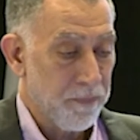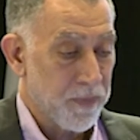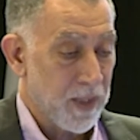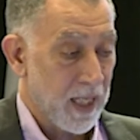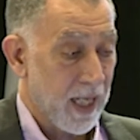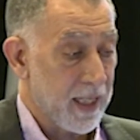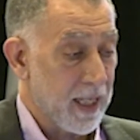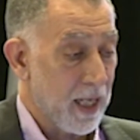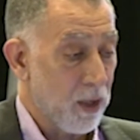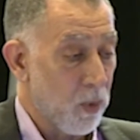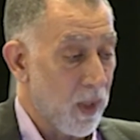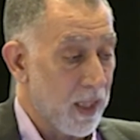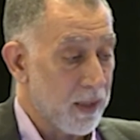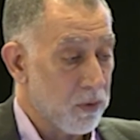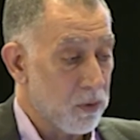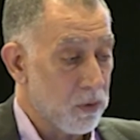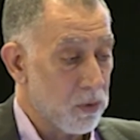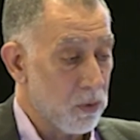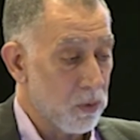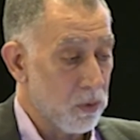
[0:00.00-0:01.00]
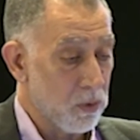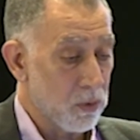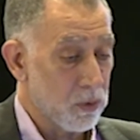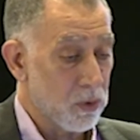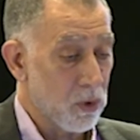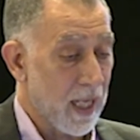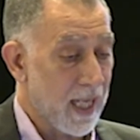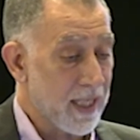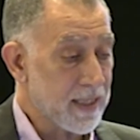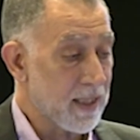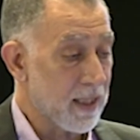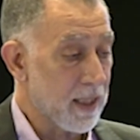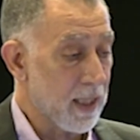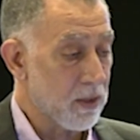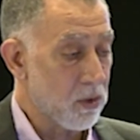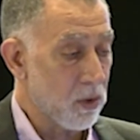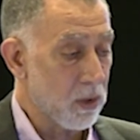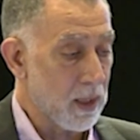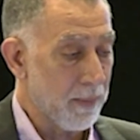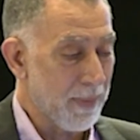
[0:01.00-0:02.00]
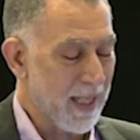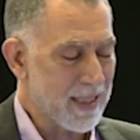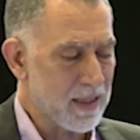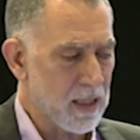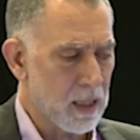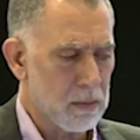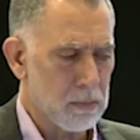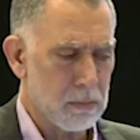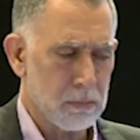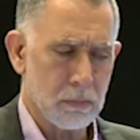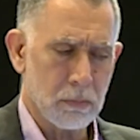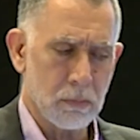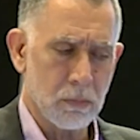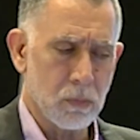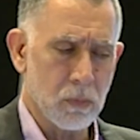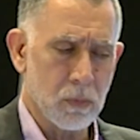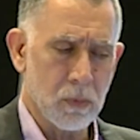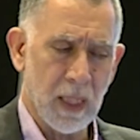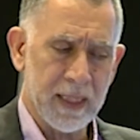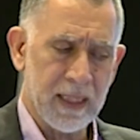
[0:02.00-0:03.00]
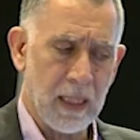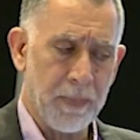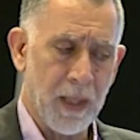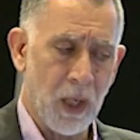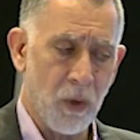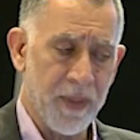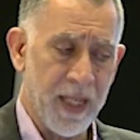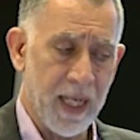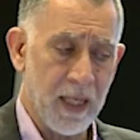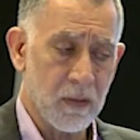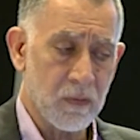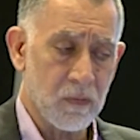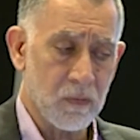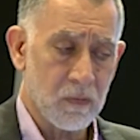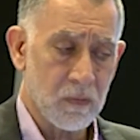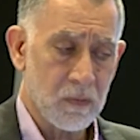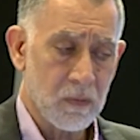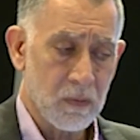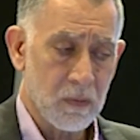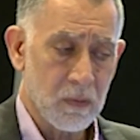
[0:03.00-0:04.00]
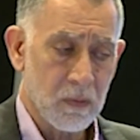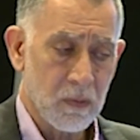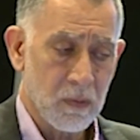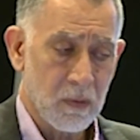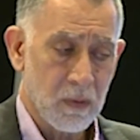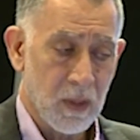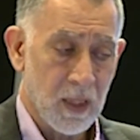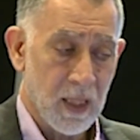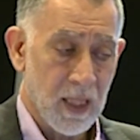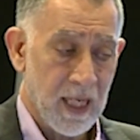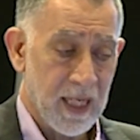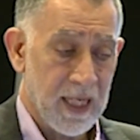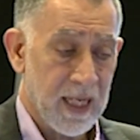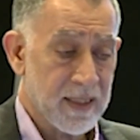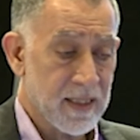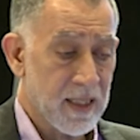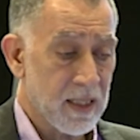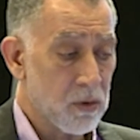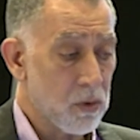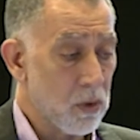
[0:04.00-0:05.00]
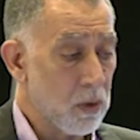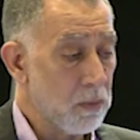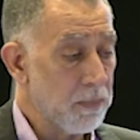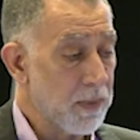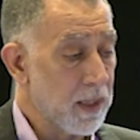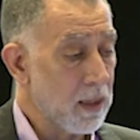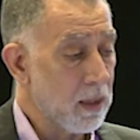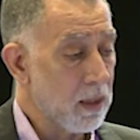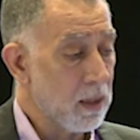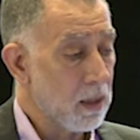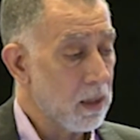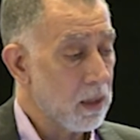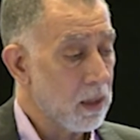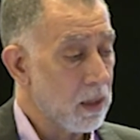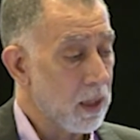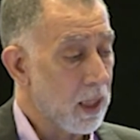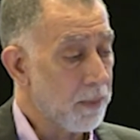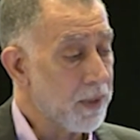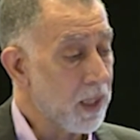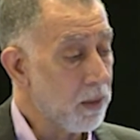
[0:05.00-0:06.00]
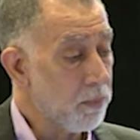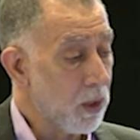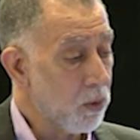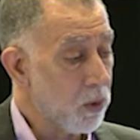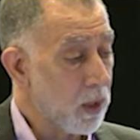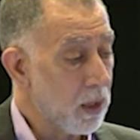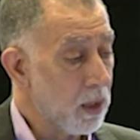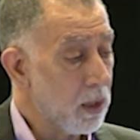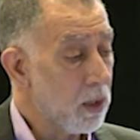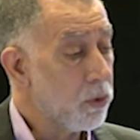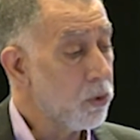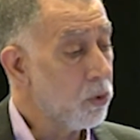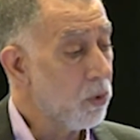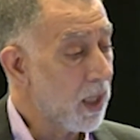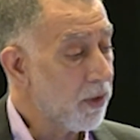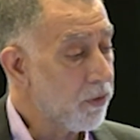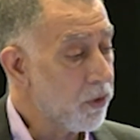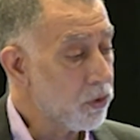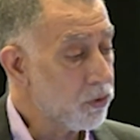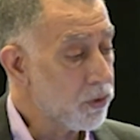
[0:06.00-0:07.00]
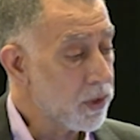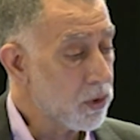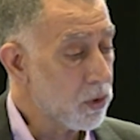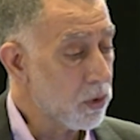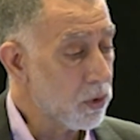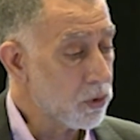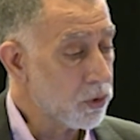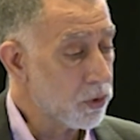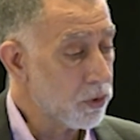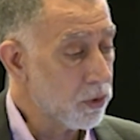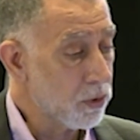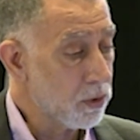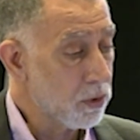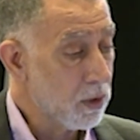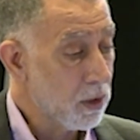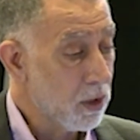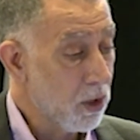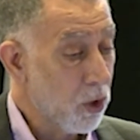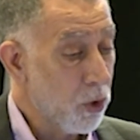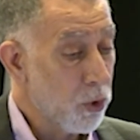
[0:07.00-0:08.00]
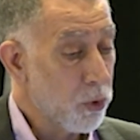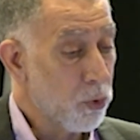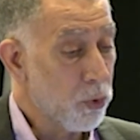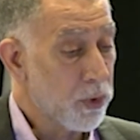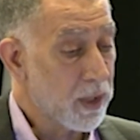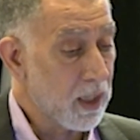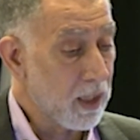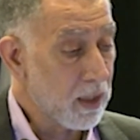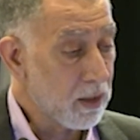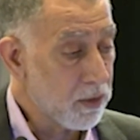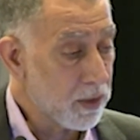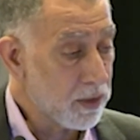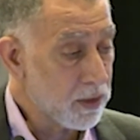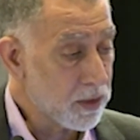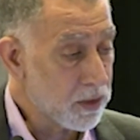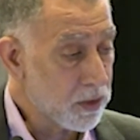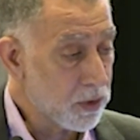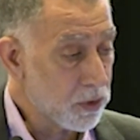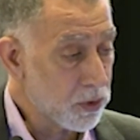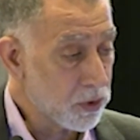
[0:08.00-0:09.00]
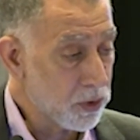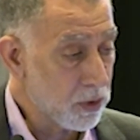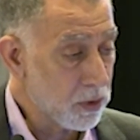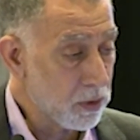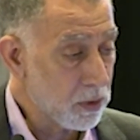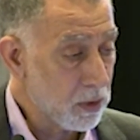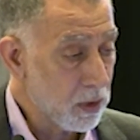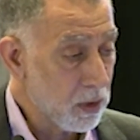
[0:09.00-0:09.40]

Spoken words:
And I went to Hassan, I told him, Hassan, what about that? And Hassan told me, Abdelmaoula, you are the researcher, you take the decision,